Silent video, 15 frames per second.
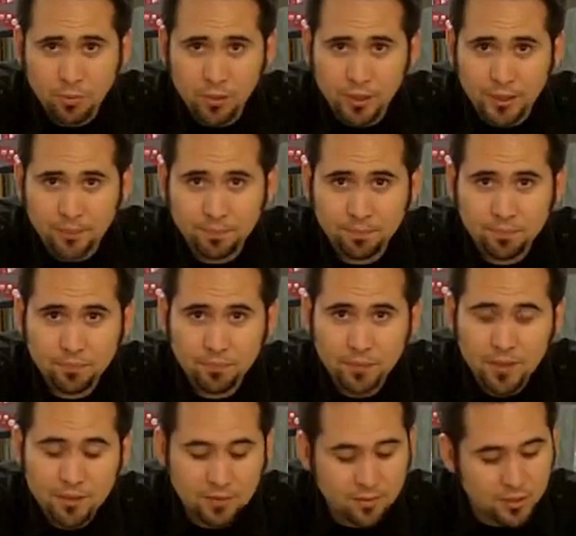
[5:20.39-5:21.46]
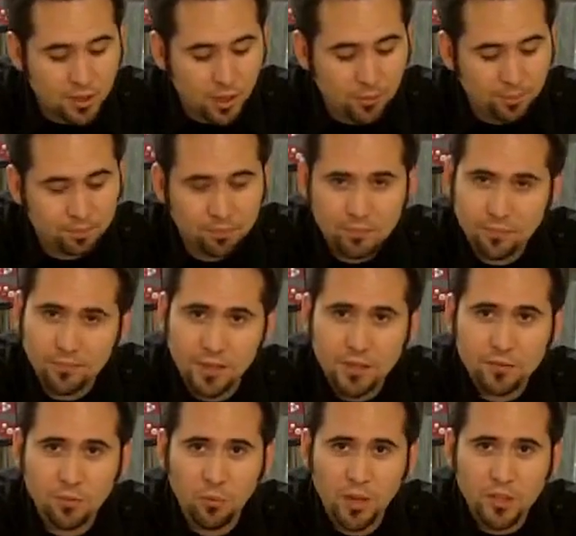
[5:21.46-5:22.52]
printing. So
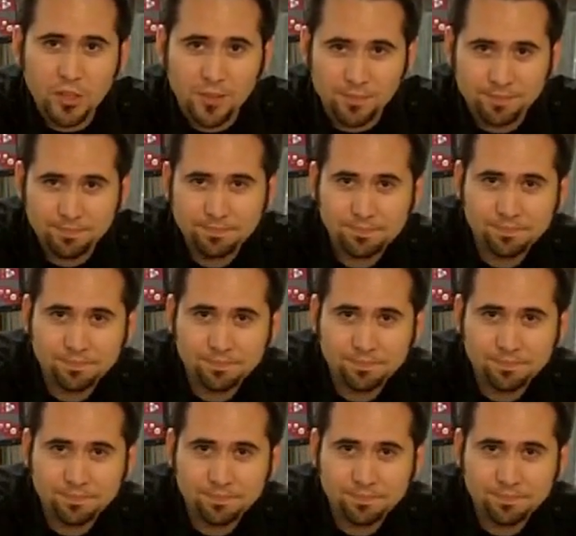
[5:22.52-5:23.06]
thanks for watching.